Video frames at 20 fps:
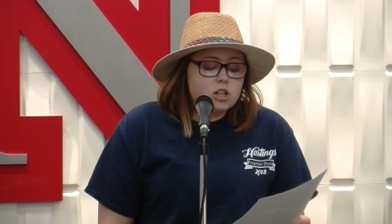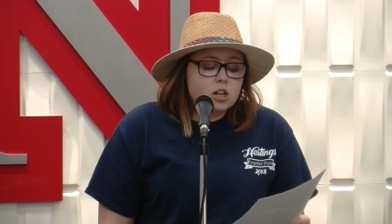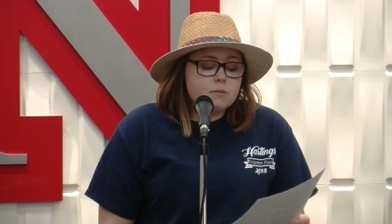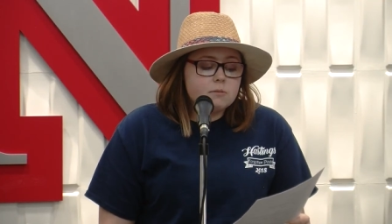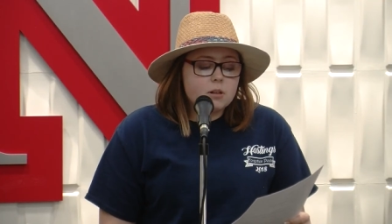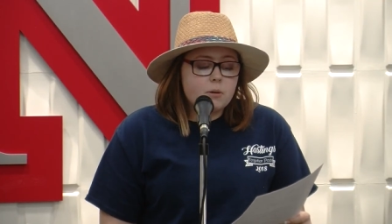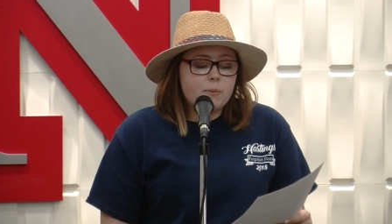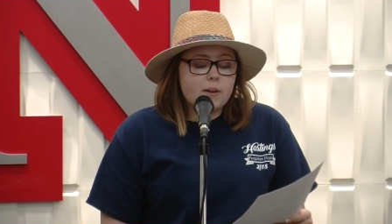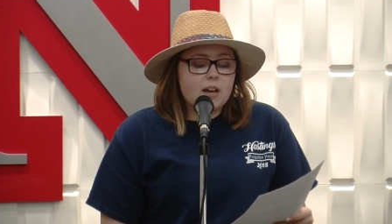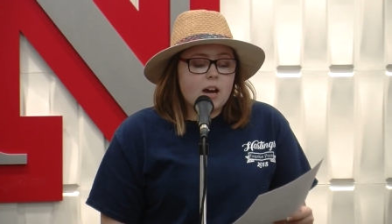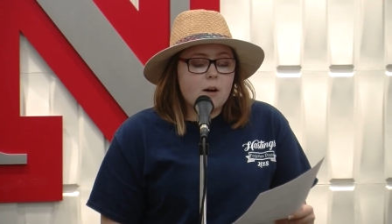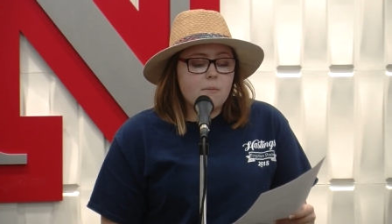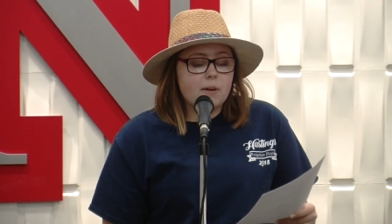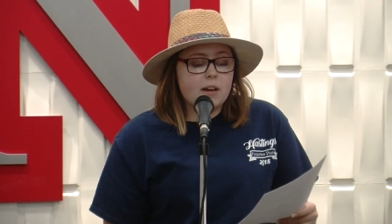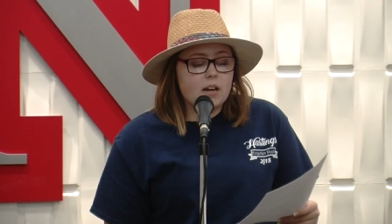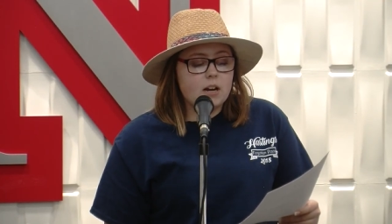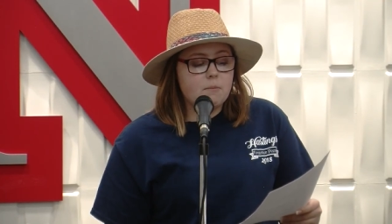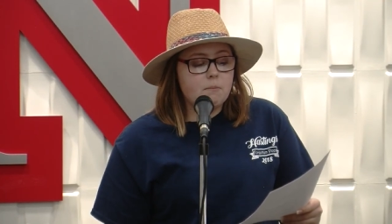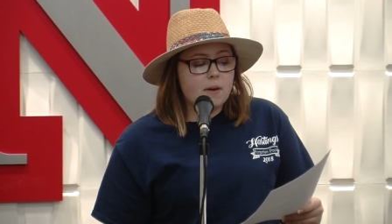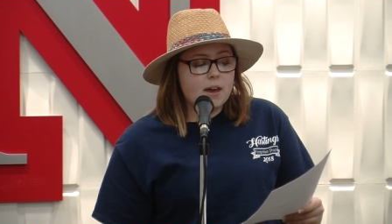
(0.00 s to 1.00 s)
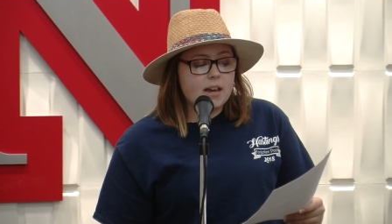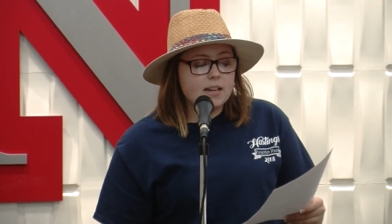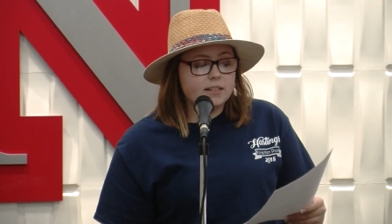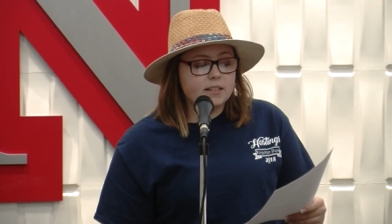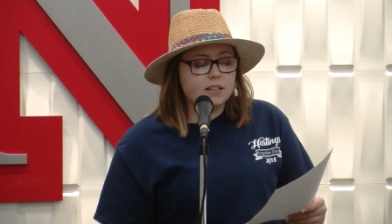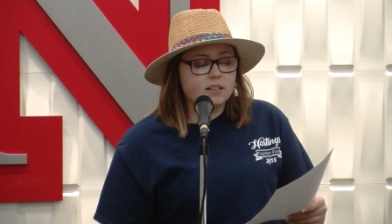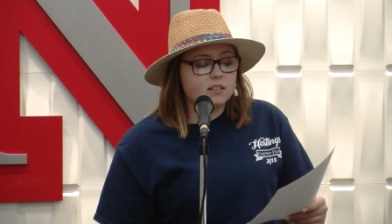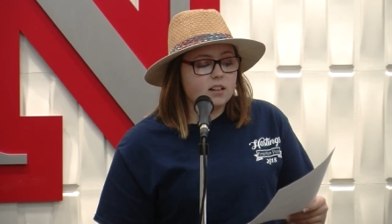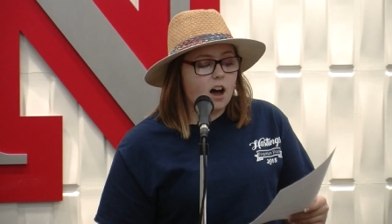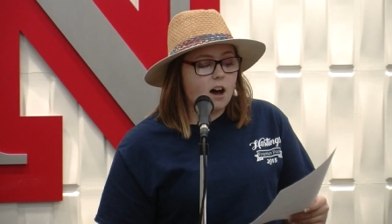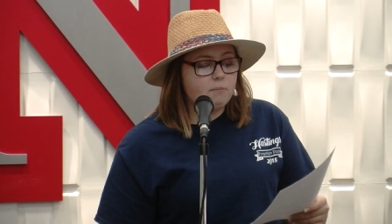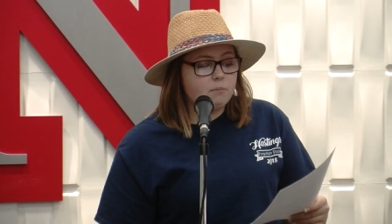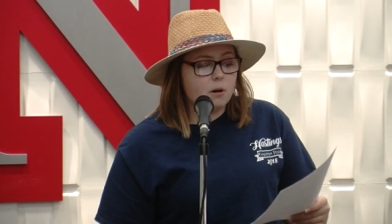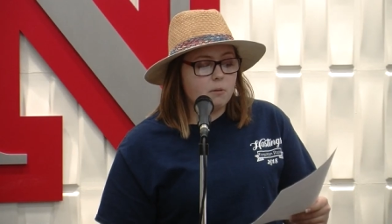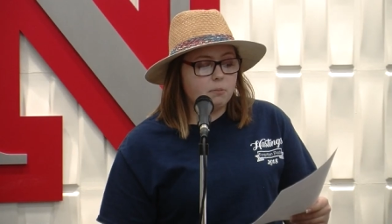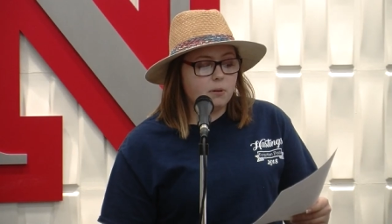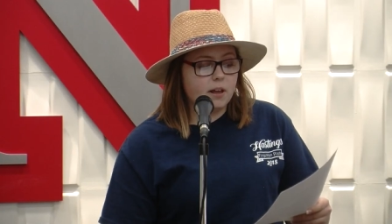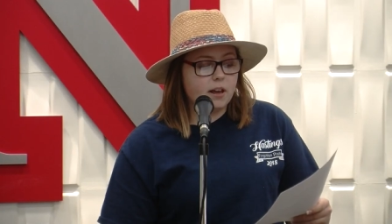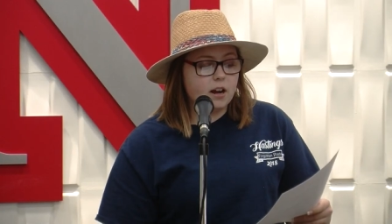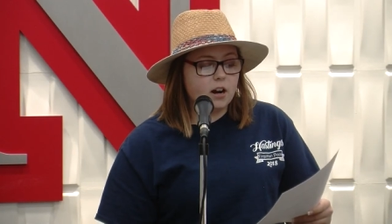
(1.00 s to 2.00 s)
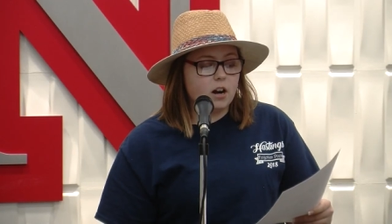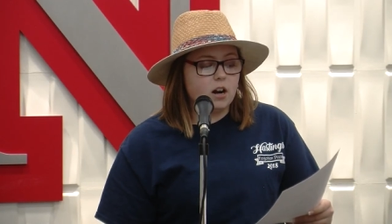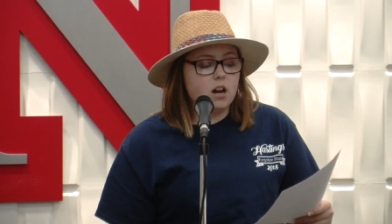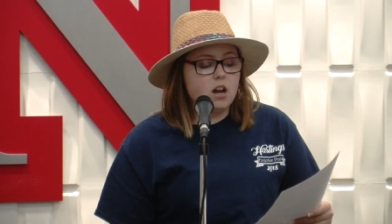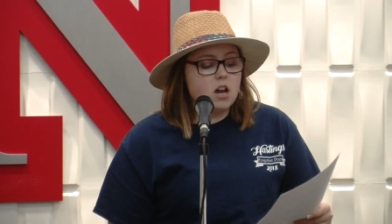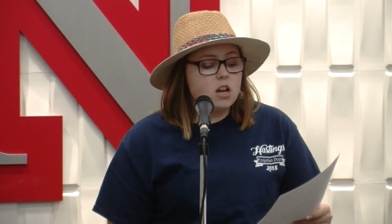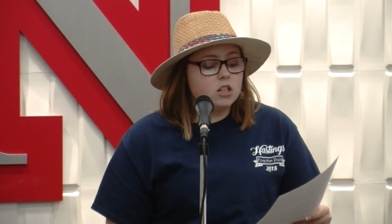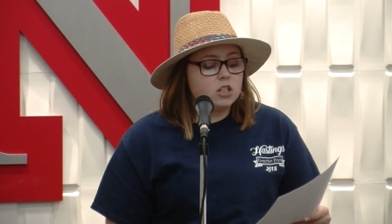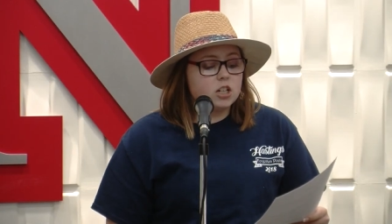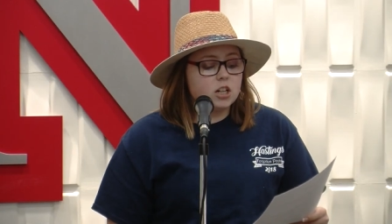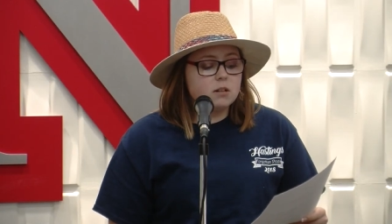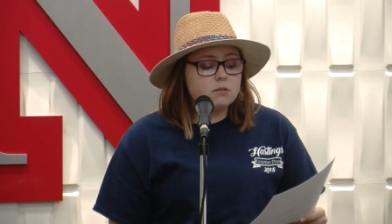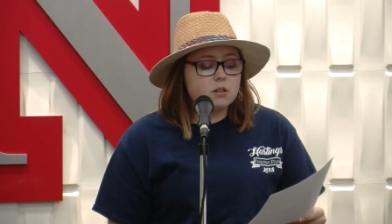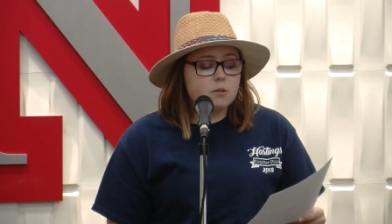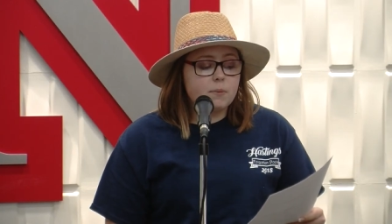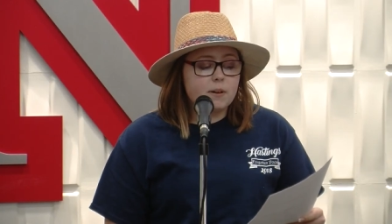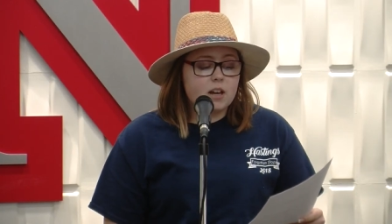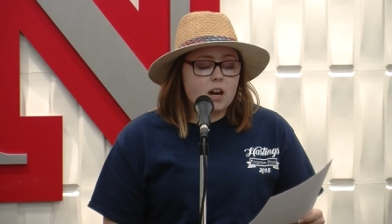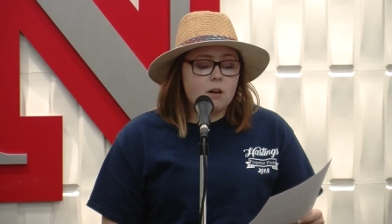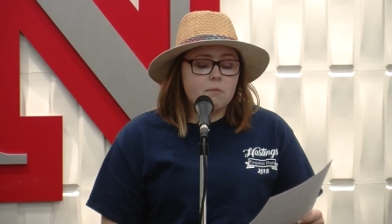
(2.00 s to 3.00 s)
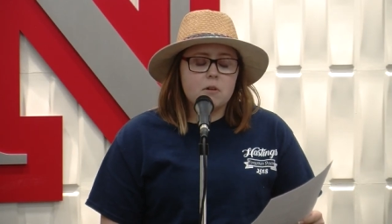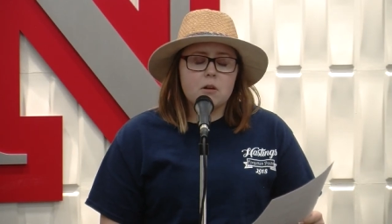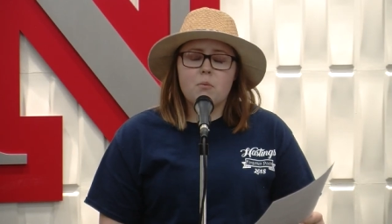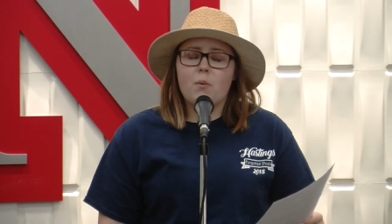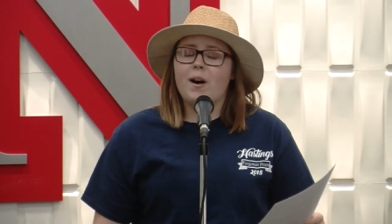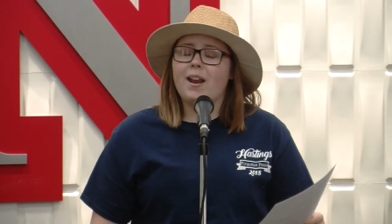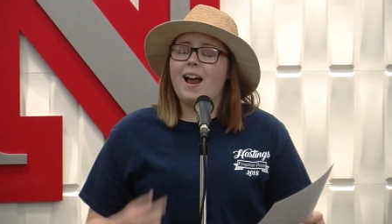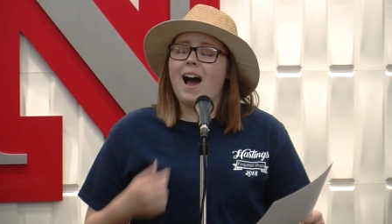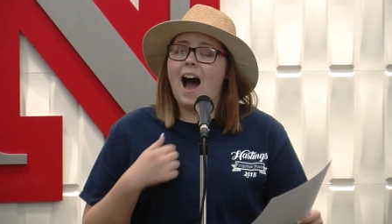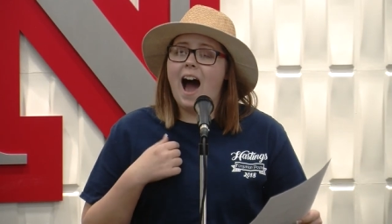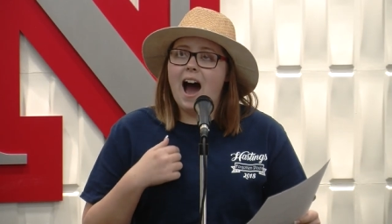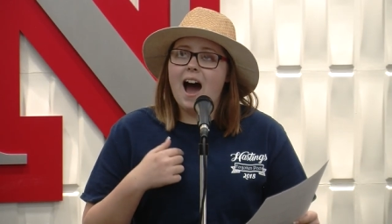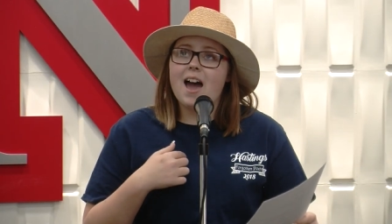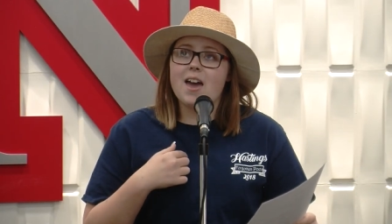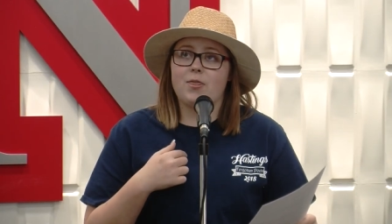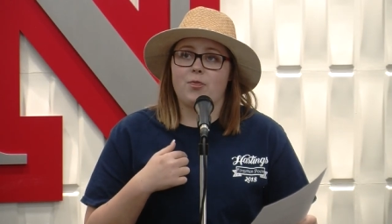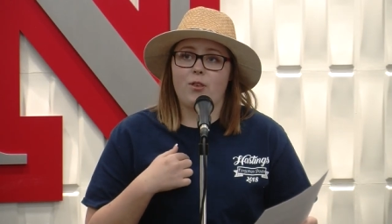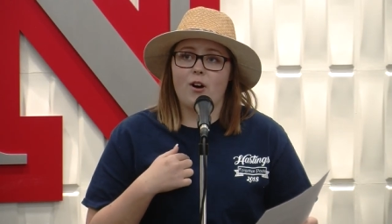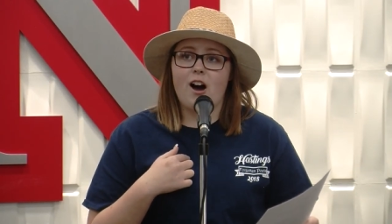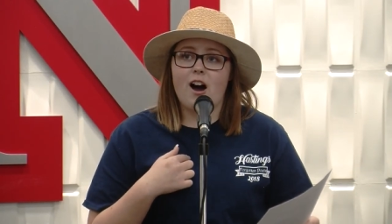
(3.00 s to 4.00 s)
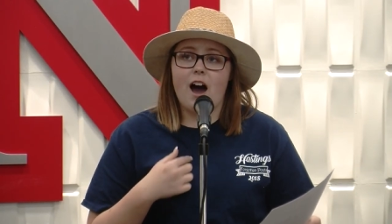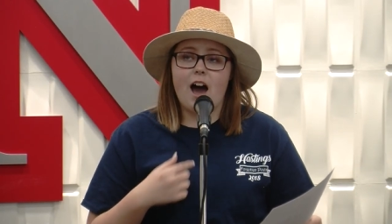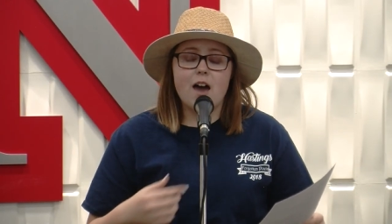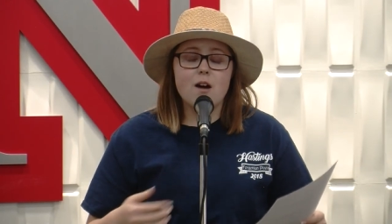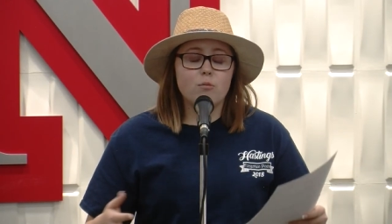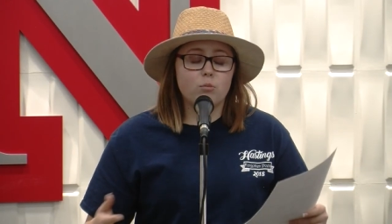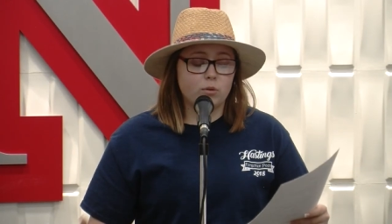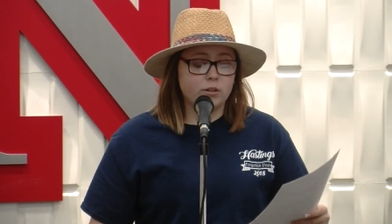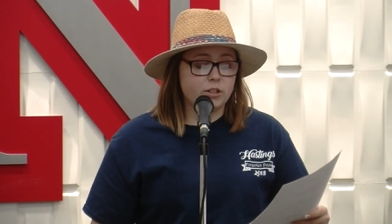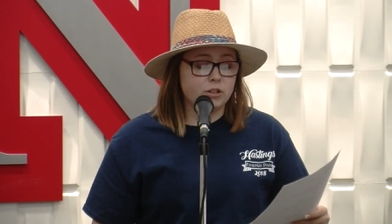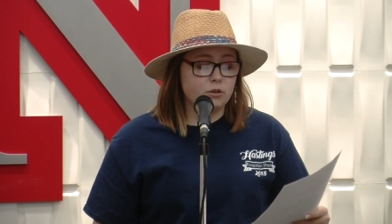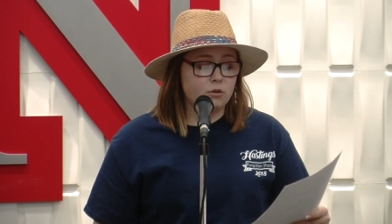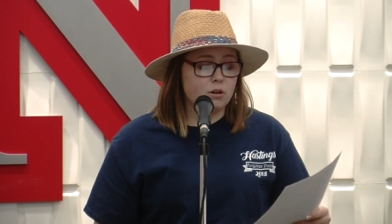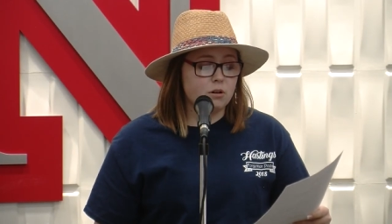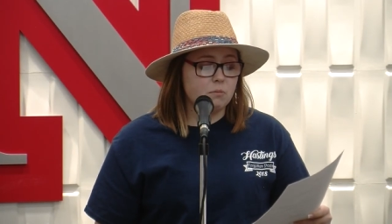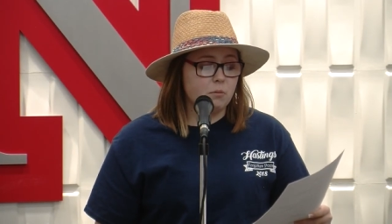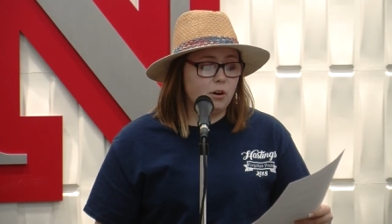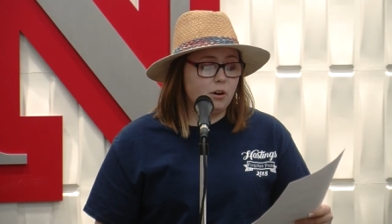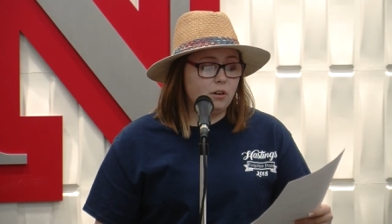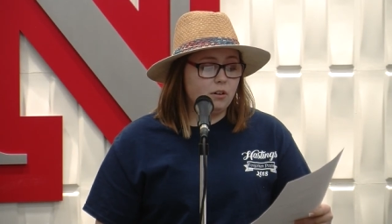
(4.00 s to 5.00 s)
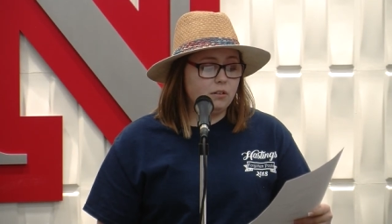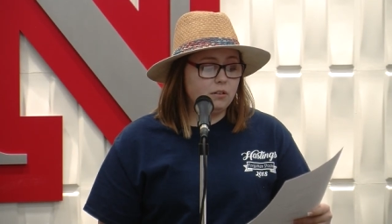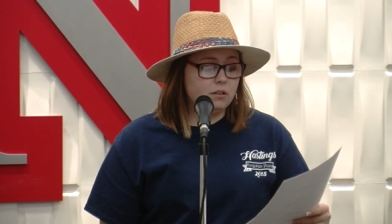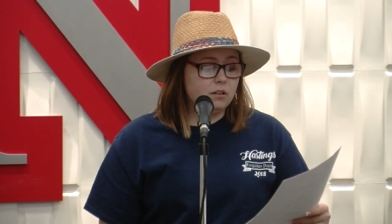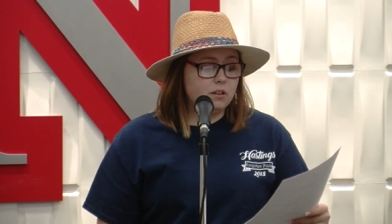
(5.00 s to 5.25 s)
Dreams of becoming an amazing softball player. Dreams of becoming what I thought was normal.